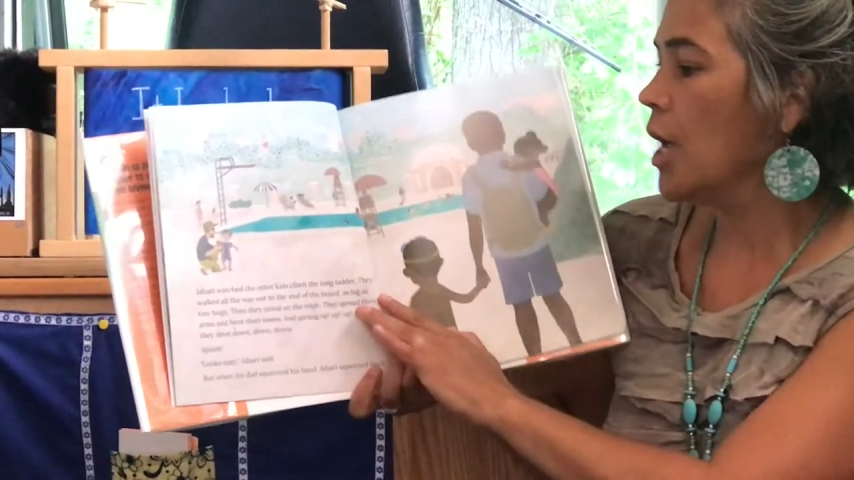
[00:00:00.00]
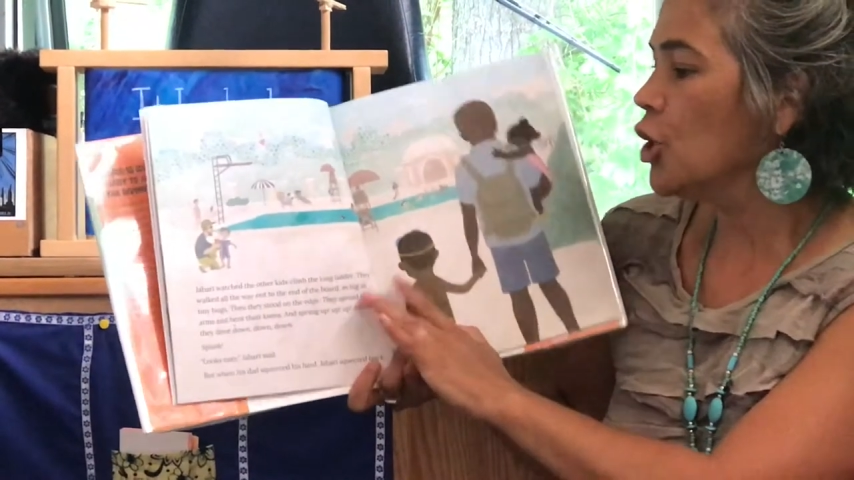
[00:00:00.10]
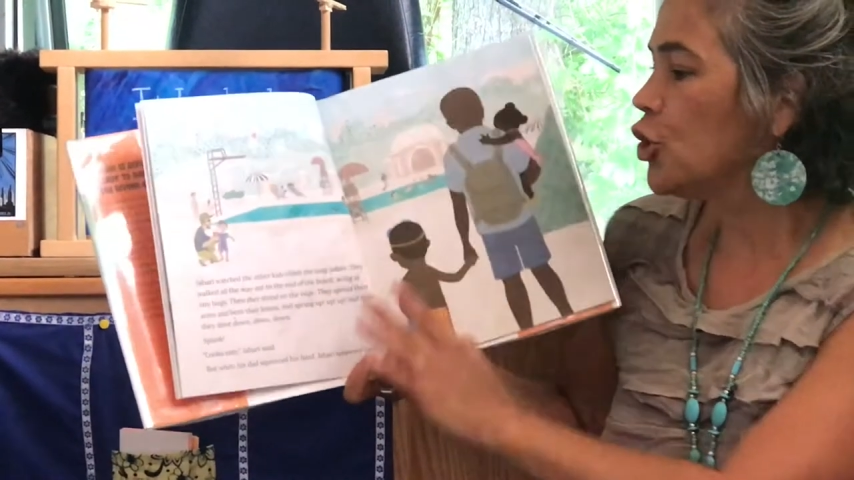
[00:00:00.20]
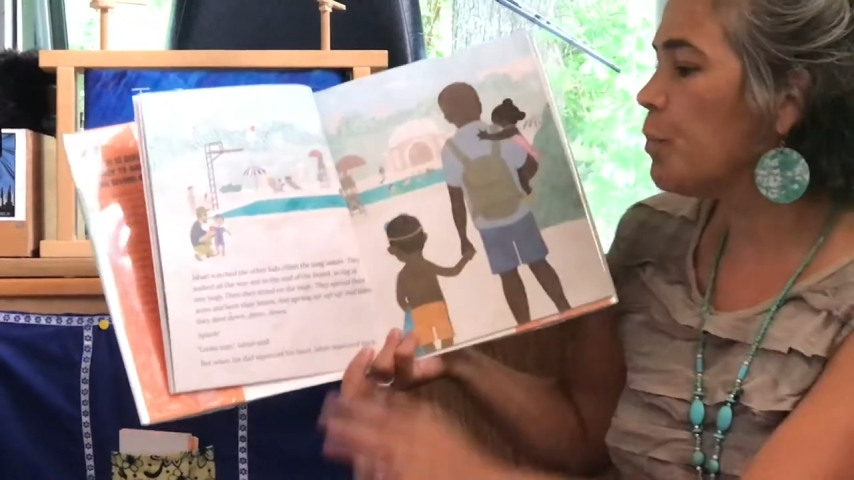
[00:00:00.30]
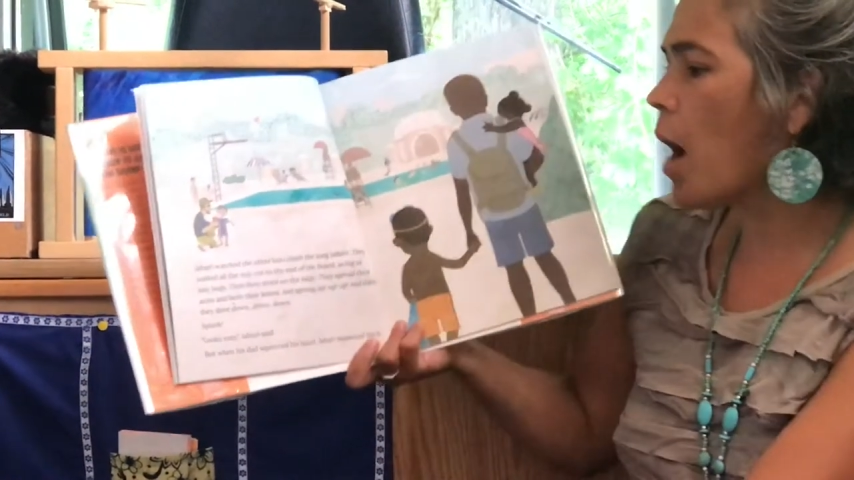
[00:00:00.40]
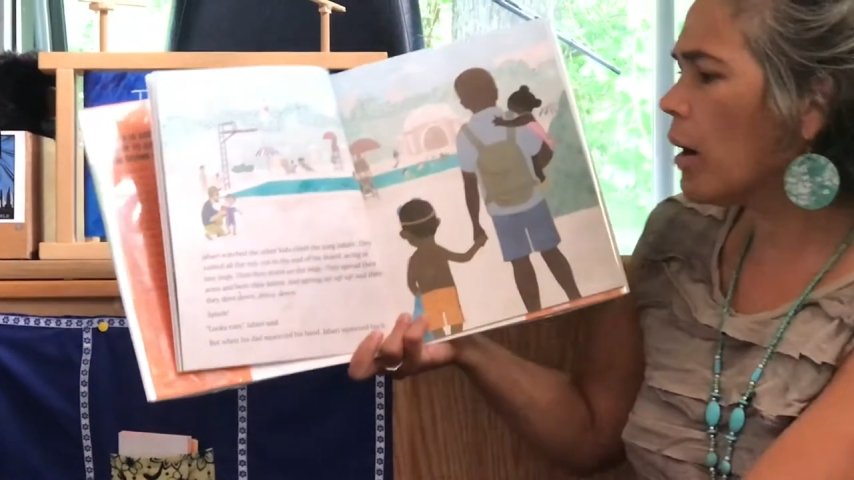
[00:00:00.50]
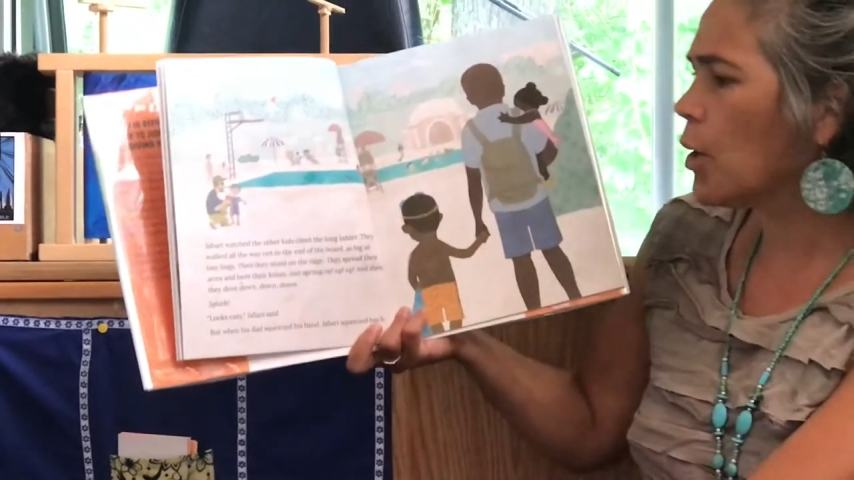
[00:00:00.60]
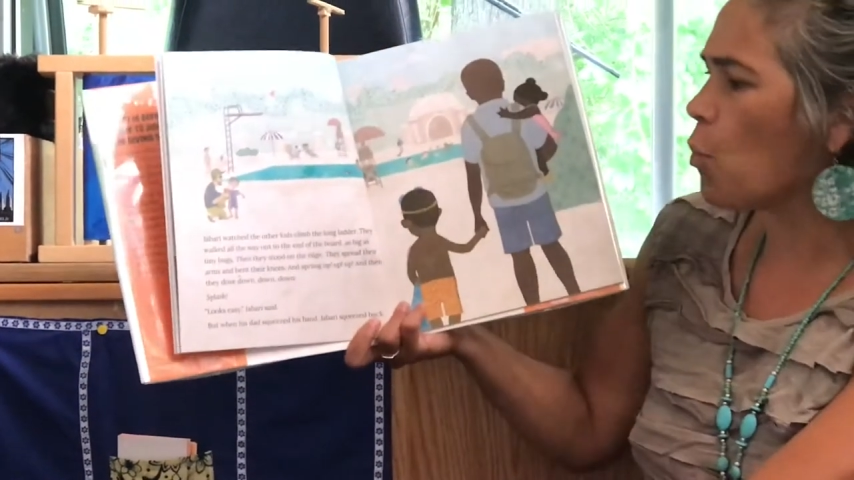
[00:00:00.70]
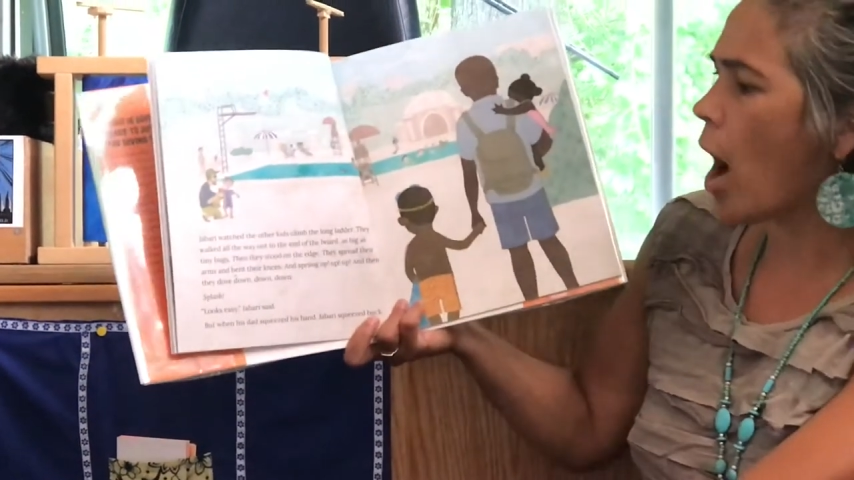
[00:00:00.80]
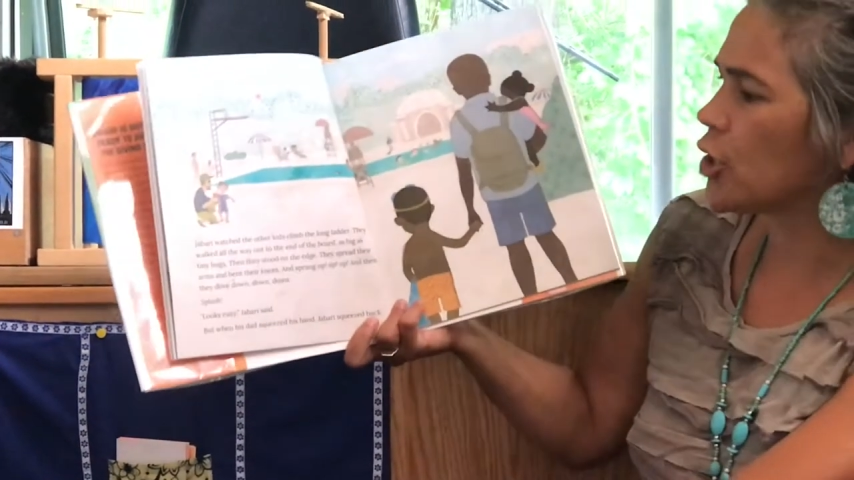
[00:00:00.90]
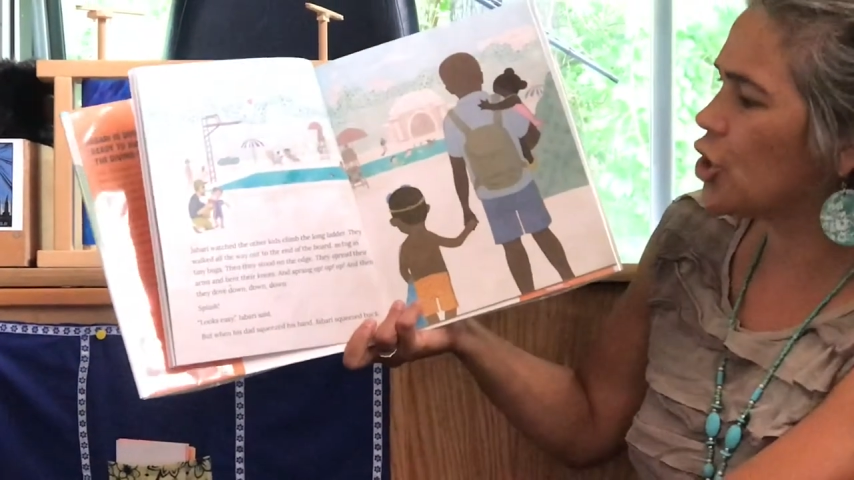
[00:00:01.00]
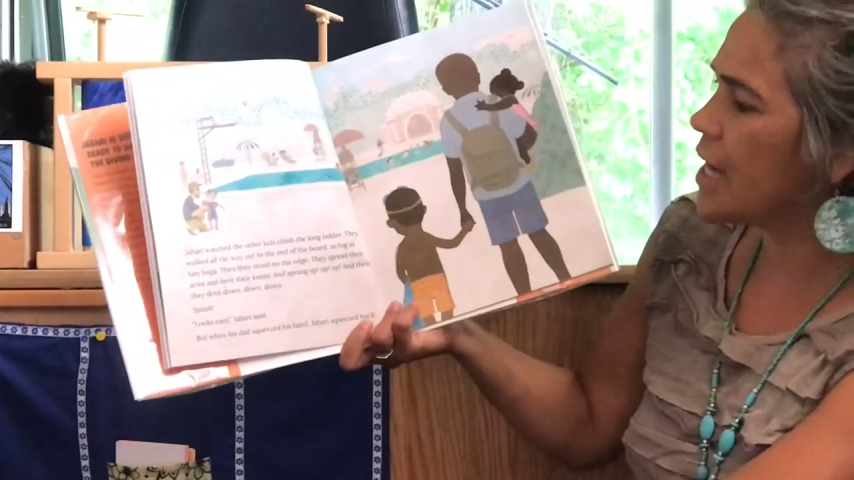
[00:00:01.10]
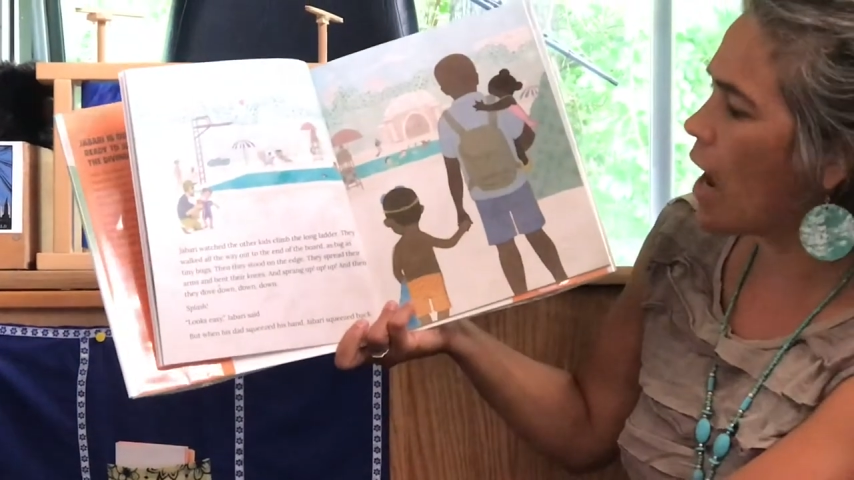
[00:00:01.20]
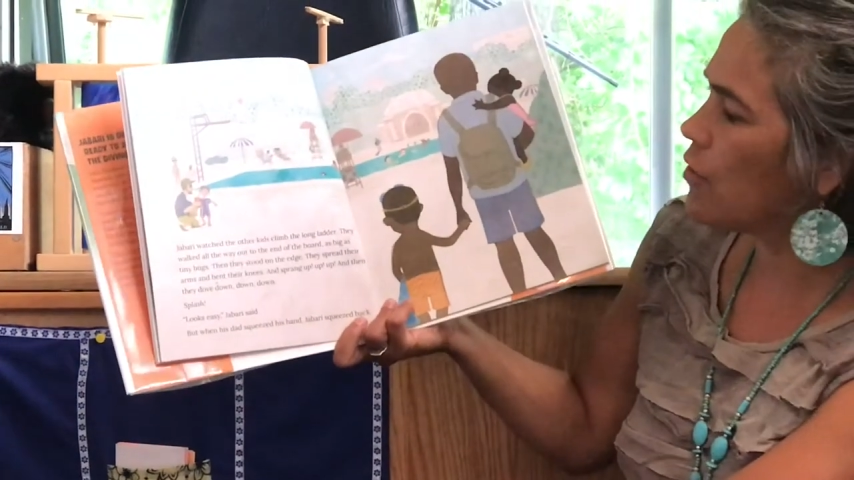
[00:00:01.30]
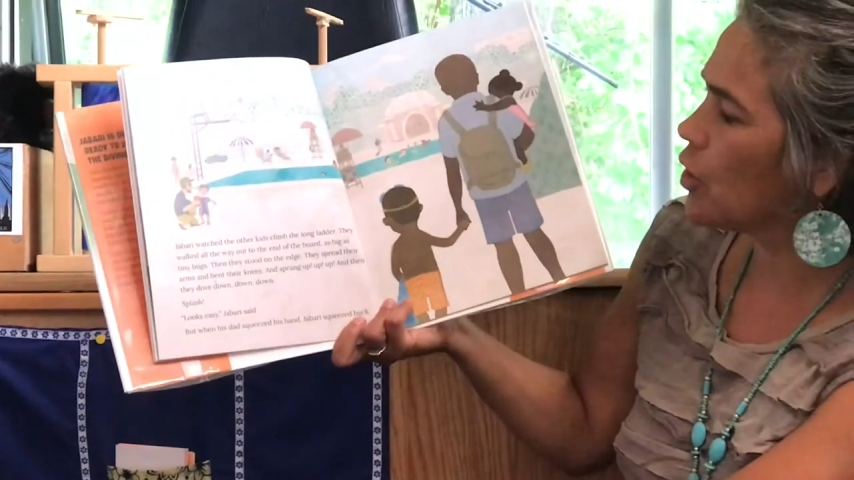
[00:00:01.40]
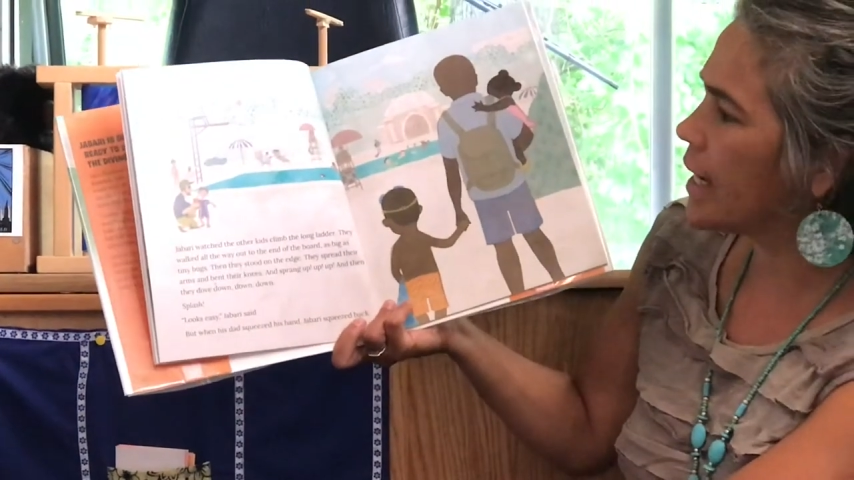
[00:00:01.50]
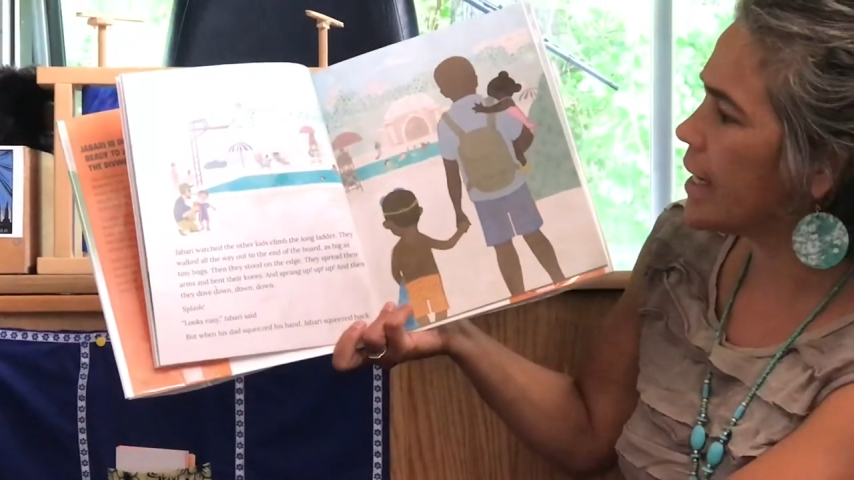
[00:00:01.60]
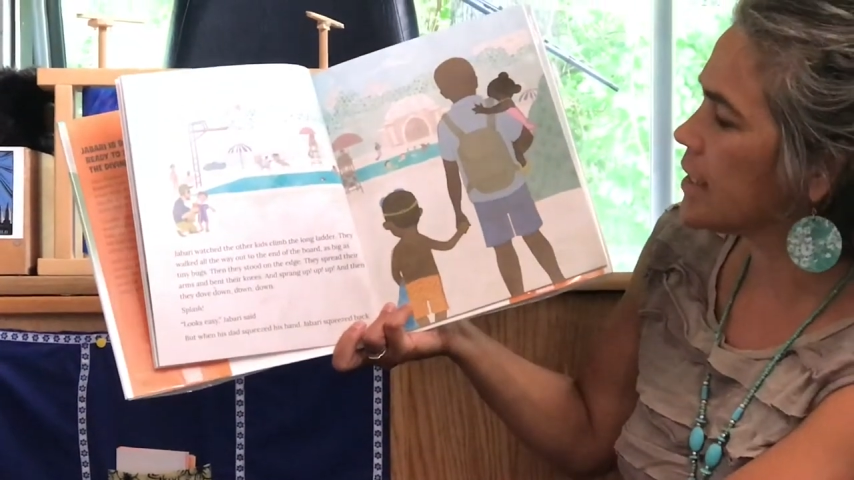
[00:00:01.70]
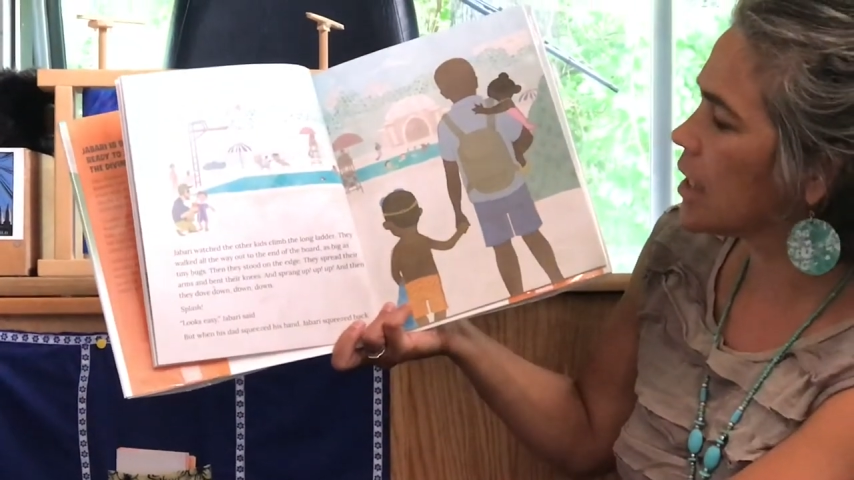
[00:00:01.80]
Jabari watched the other kids